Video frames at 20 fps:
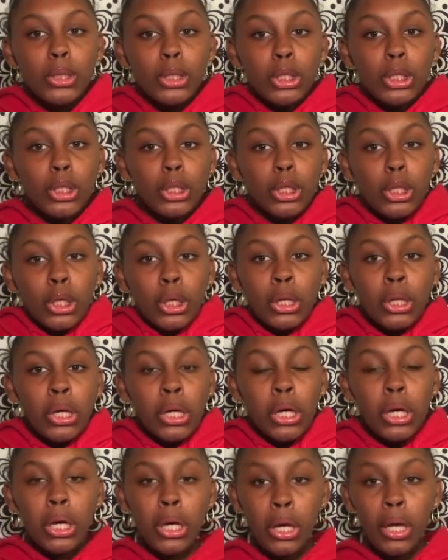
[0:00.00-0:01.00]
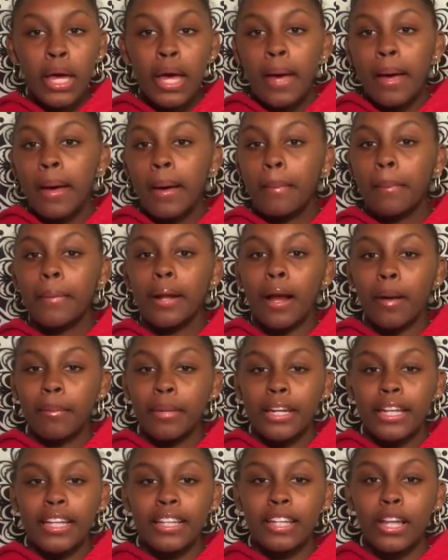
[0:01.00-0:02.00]
you know, but I'm gonna
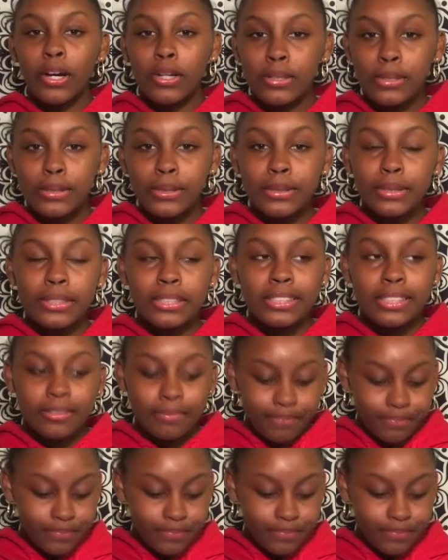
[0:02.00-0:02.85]
need those.